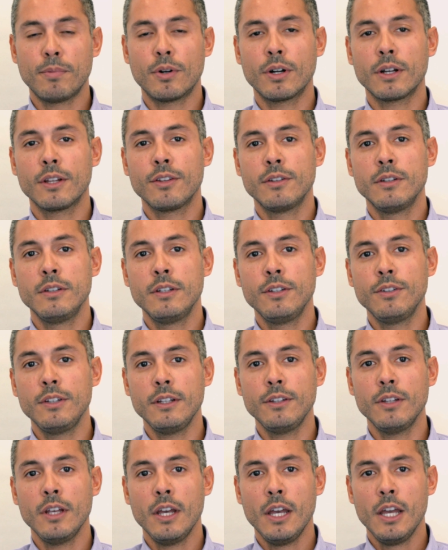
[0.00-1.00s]
of Parkinson's
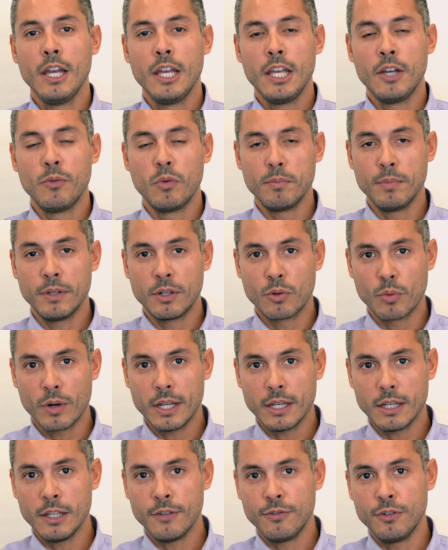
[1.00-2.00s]
disease, it would be
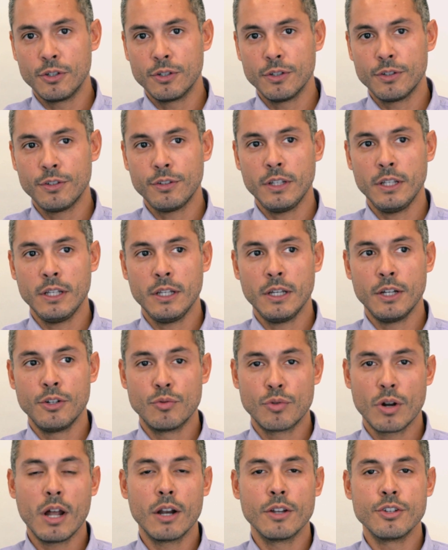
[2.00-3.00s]
great if you could see a
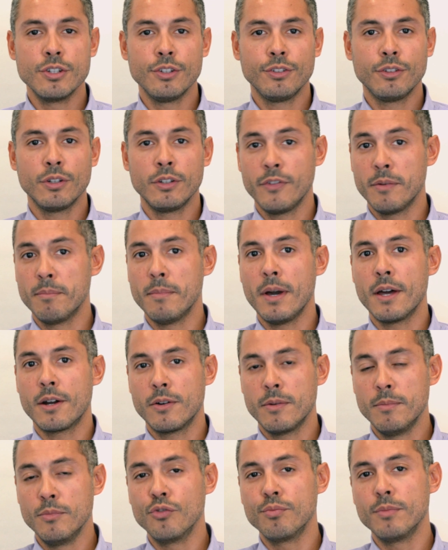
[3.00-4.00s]
neurologist or even
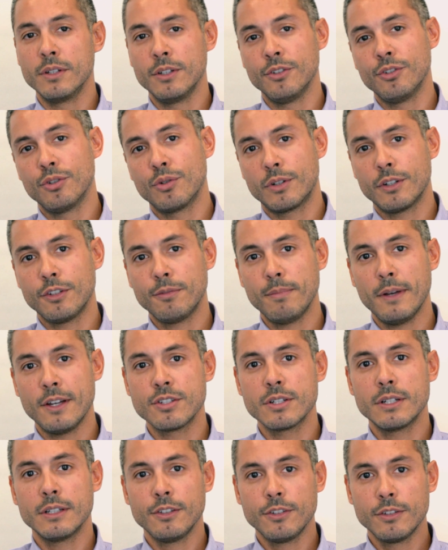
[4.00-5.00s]
better, a movement disorder
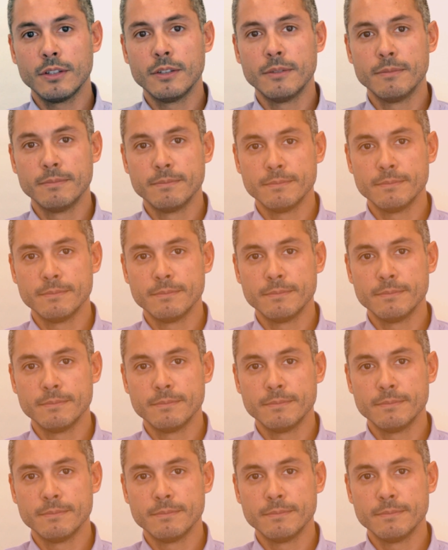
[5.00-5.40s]
specialist.